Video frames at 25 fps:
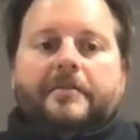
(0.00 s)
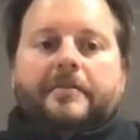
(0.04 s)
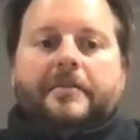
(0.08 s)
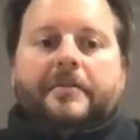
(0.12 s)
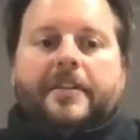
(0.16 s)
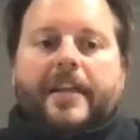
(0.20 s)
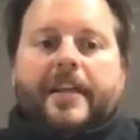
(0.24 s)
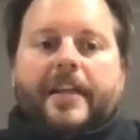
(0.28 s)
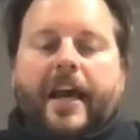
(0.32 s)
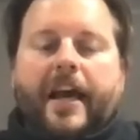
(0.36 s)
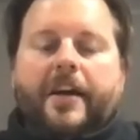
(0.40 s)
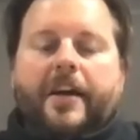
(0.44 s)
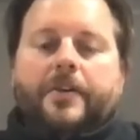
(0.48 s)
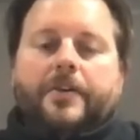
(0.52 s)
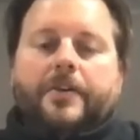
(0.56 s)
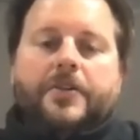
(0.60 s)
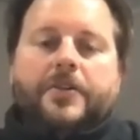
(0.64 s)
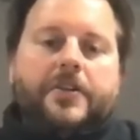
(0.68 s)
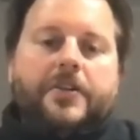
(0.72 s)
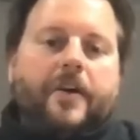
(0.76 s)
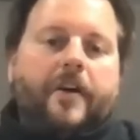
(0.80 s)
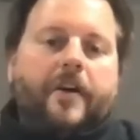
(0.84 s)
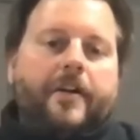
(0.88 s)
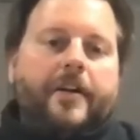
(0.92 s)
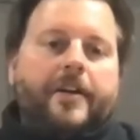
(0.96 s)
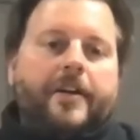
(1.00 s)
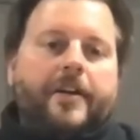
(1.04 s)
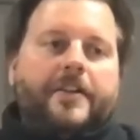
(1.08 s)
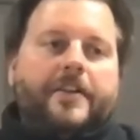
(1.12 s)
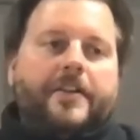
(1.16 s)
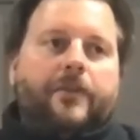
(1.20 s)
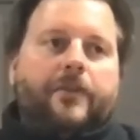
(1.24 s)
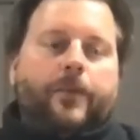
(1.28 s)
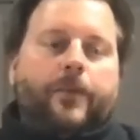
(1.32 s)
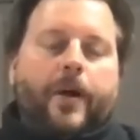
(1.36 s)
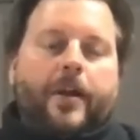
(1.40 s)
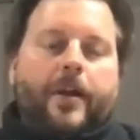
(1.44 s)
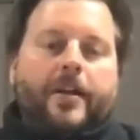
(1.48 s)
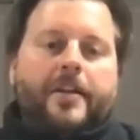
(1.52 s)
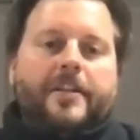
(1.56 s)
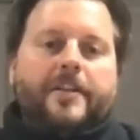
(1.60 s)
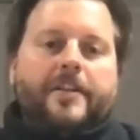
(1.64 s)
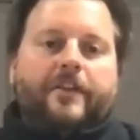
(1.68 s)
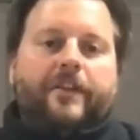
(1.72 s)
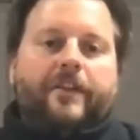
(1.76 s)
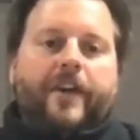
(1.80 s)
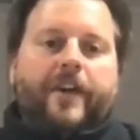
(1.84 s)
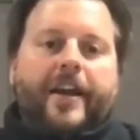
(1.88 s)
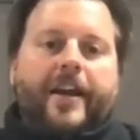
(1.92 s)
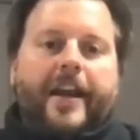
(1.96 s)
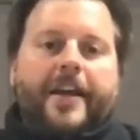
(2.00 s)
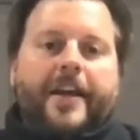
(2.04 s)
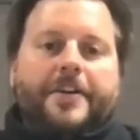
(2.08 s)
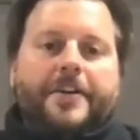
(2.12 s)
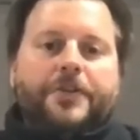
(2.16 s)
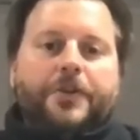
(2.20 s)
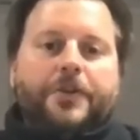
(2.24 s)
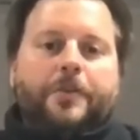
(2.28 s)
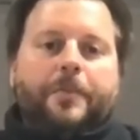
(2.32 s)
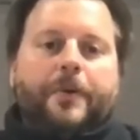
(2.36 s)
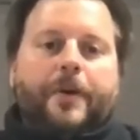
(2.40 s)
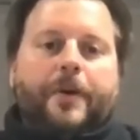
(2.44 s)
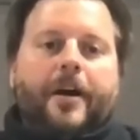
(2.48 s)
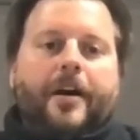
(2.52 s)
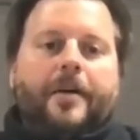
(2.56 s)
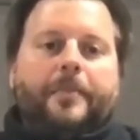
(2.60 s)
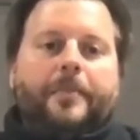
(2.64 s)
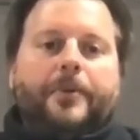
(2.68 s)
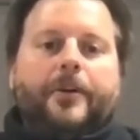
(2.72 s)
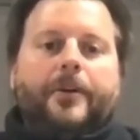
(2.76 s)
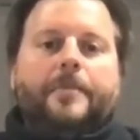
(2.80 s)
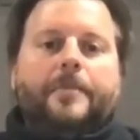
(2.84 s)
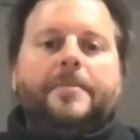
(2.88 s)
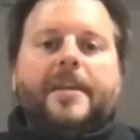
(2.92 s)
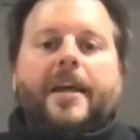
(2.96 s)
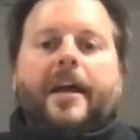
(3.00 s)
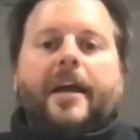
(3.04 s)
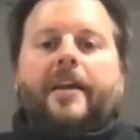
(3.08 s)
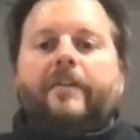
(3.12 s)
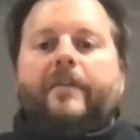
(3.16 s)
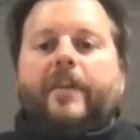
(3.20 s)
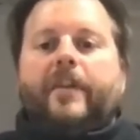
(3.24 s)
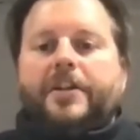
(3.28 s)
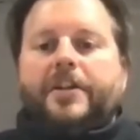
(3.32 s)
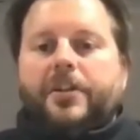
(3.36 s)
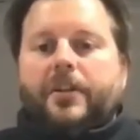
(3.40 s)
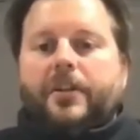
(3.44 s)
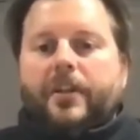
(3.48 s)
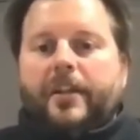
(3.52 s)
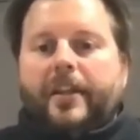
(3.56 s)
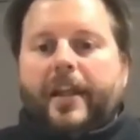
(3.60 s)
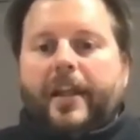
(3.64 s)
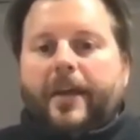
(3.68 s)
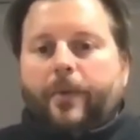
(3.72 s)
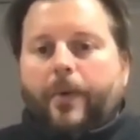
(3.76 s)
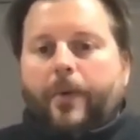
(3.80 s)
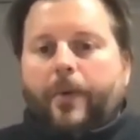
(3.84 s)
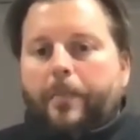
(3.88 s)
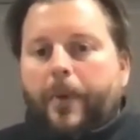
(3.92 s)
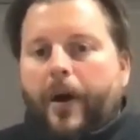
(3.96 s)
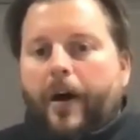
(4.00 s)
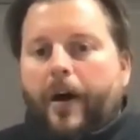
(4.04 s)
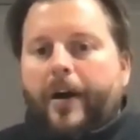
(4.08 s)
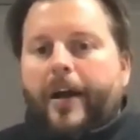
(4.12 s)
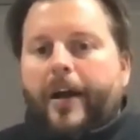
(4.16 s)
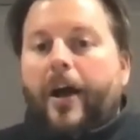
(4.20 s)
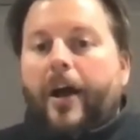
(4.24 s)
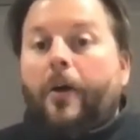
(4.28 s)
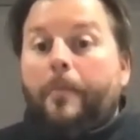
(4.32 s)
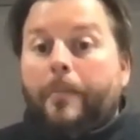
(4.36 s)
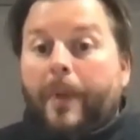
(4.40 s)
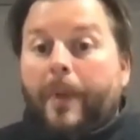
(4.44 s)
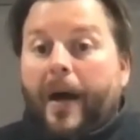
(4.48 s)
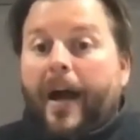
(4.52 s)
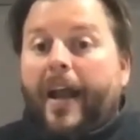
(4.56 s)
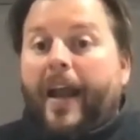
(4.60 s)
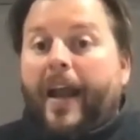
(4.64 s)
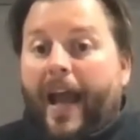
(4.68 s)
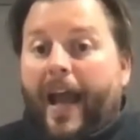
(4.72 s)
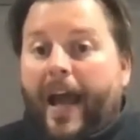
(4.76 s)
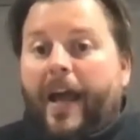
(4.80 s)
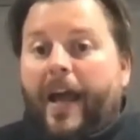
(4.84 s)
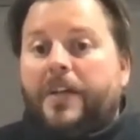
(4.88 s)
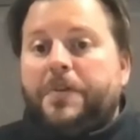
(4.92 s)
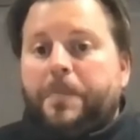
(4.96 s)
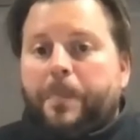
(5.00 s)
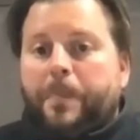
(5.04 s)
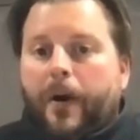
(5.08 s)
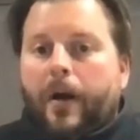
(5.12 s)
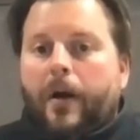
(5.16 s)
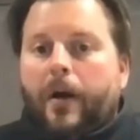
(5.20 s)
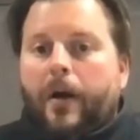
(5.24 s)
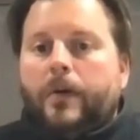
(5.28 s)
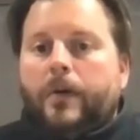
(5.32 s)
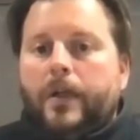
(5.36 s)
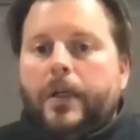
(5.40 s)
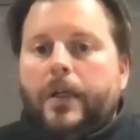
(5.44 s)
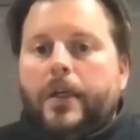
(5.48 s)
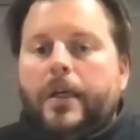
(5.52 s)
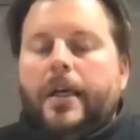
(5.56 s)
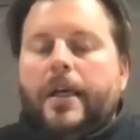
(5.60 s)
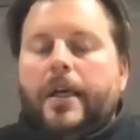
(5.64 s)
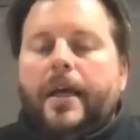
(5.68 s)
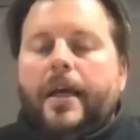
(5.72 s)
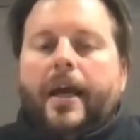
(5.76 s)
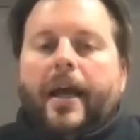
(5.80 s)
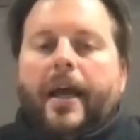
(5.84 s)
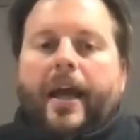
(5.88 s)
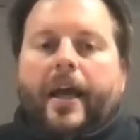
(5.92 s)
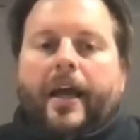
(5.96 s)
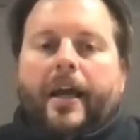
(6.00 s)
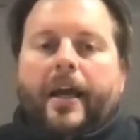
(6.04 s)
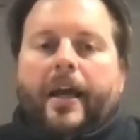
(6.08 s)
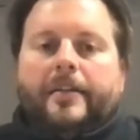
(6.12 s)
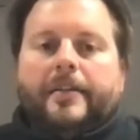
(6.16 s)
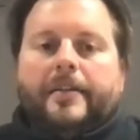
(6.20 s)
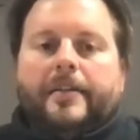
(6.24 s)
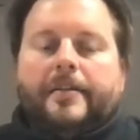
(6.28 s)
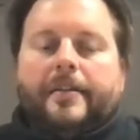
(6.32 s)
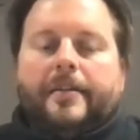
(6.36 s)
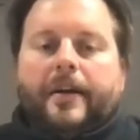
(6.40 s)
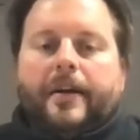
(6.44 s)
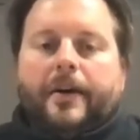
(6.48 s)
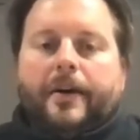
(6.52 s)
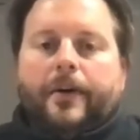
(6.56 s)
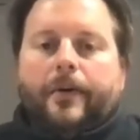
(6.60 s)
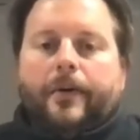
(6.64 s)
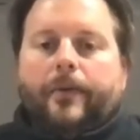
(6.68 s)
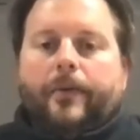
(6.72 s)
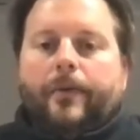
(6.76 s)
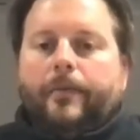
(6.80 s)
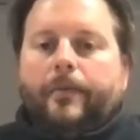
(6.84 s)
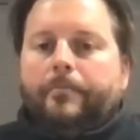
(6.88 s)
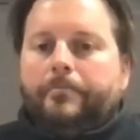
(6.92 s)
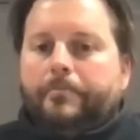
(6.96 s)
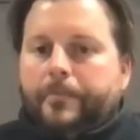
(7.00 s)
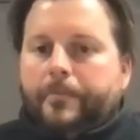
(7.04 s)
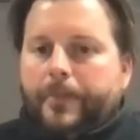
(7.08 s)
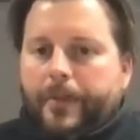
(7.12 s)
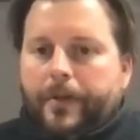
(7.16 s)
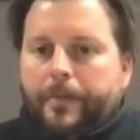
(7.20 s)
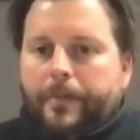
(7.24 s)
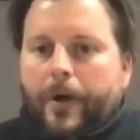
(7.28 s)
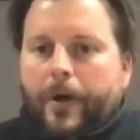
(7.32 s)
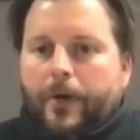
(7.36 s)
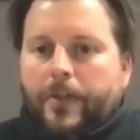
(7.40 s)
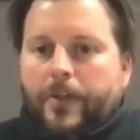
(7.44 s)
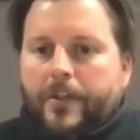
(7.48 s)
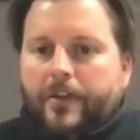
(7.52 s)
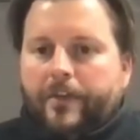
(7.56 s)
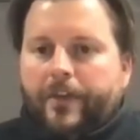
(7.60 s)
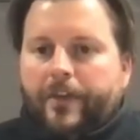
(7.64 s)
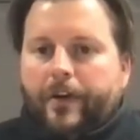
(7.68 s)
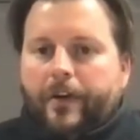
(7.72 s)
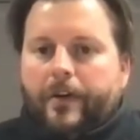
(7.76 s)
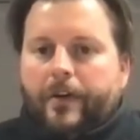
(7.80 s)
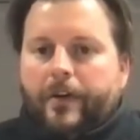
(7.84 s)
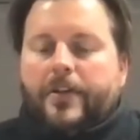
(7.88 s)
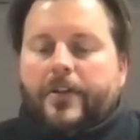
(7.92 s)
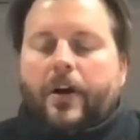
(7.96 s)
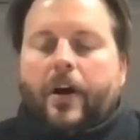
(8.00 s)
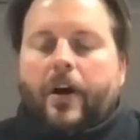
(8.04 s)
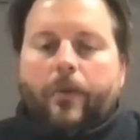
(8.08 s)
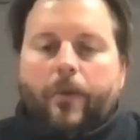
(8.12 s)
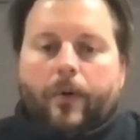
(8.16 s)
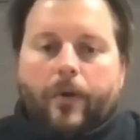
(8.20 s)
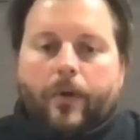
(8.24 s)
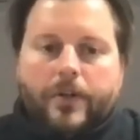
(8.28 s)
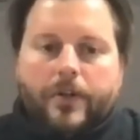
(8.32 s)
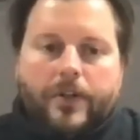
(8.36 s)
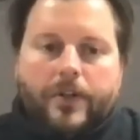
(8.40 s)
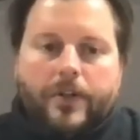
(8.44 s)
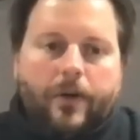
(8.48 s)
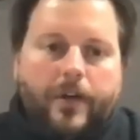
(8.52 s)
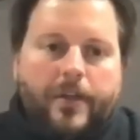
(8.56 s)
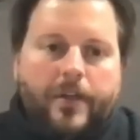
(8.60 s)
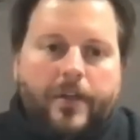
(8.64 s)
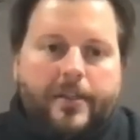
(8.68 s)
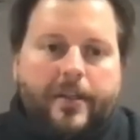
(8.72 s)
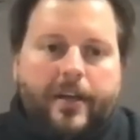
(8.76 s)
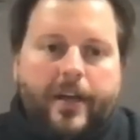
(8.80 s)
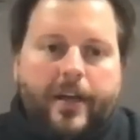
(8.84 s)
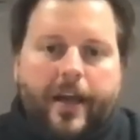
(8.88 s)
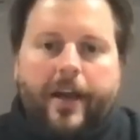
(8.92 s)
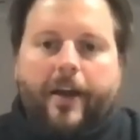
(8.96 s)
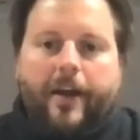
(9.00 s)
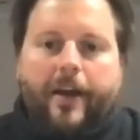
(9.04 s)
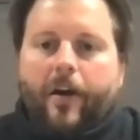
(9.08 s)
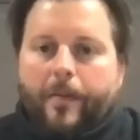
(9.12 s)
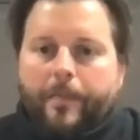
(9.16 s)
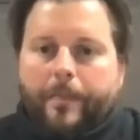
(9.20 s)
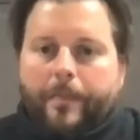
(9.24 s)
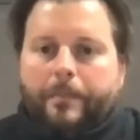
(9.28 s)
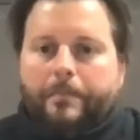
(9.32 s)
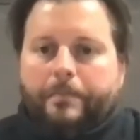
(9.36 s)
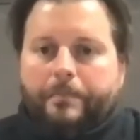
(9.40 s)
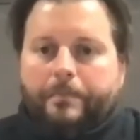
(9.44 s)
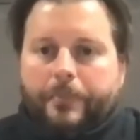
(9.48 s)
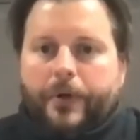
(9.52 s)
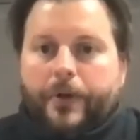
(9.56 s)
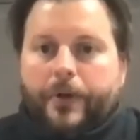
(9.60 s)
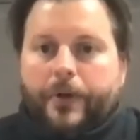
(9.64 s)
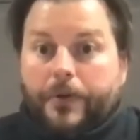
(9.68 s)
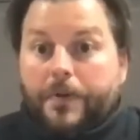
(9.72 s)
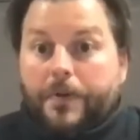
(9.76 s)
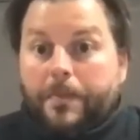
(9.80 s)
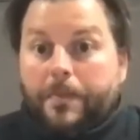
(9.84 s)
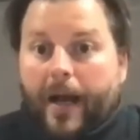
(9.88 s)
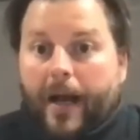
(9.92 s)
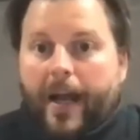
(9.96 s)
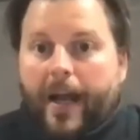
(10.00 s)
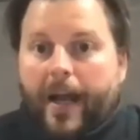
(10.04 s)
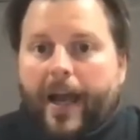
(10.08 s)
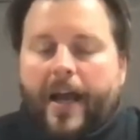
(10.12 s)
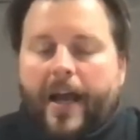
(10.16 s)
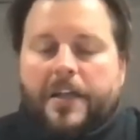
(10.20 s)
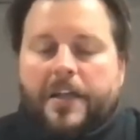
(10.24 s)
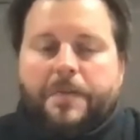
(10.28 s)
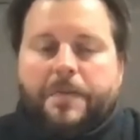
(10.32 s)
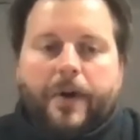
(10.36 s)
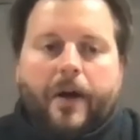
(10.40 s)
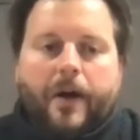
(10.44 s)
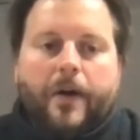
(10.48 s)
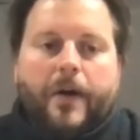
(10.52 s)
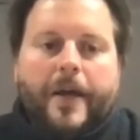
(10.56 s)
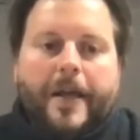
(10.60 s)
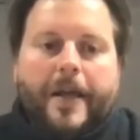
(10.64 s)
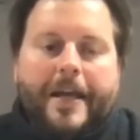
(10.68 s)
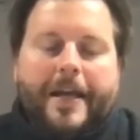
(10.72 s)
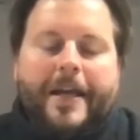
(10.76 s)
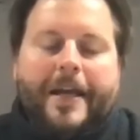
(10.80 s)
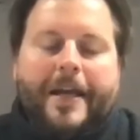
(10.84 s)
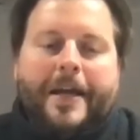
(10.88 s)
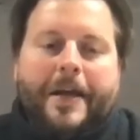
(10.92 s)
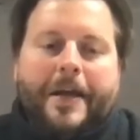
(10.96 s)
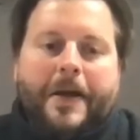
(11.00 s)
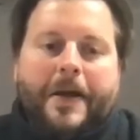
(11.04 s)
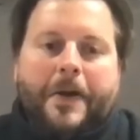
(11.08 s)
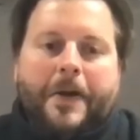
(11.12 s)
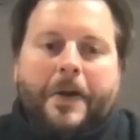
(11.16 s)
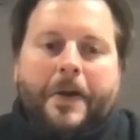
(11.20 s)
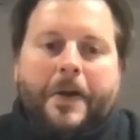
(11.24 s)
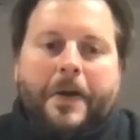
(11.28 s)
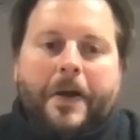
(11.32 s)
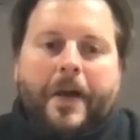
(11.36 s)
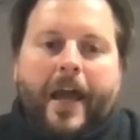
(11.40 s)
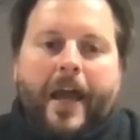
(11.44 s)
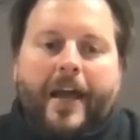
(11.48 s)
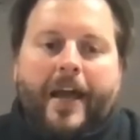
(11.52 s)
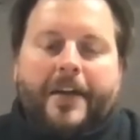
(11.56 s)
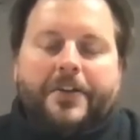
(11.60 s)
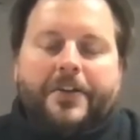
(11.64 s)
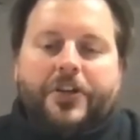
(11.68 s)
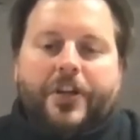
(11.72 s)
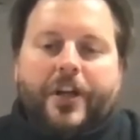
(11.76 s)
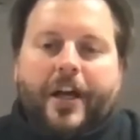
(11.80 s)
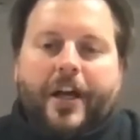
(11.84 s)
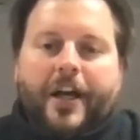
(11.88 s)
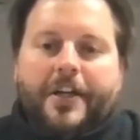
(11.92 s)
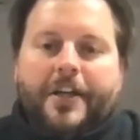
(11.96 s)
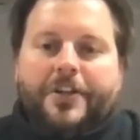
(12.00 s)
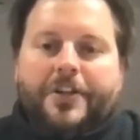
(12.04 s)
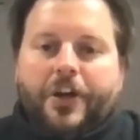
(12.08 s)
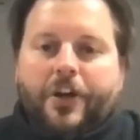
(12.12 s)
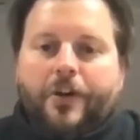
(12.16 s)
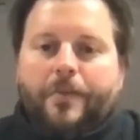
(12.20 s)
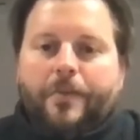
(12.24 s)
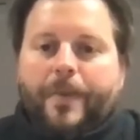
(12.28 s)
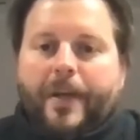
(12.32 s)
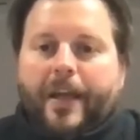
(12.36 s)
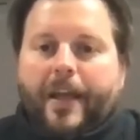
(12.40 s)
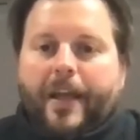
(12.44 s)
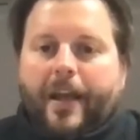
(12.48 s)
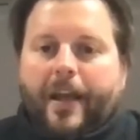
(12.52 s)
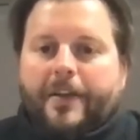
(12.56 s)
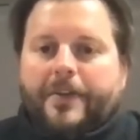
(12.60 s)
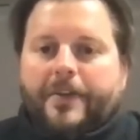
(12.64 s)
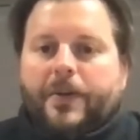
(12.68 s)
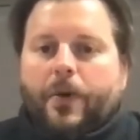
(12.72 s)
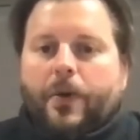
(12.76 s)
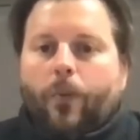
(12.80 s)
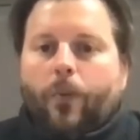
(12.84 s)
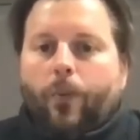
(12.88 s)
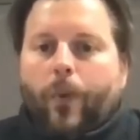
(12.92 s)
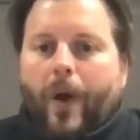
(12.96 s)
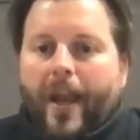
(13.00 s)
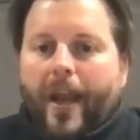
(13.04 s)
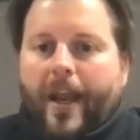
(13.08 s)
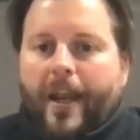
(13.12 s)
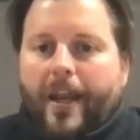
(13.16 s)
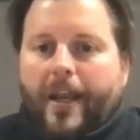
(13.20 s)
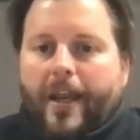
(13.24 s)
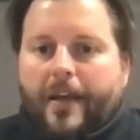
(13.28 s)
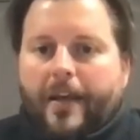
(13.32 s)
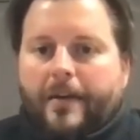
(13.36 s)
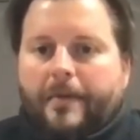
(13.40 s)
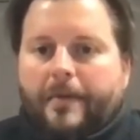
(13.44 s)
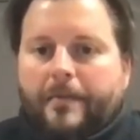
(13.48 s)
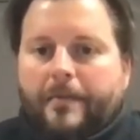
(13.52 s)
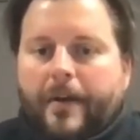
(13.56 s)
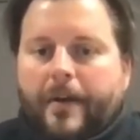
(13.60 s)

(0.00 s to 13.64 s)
Kenner started to run into financial problems and eventually they were bought out by Hasbro. And so you, most of your Star Wars toys today are produced by Hasbro. As G.I. Joe began to wane,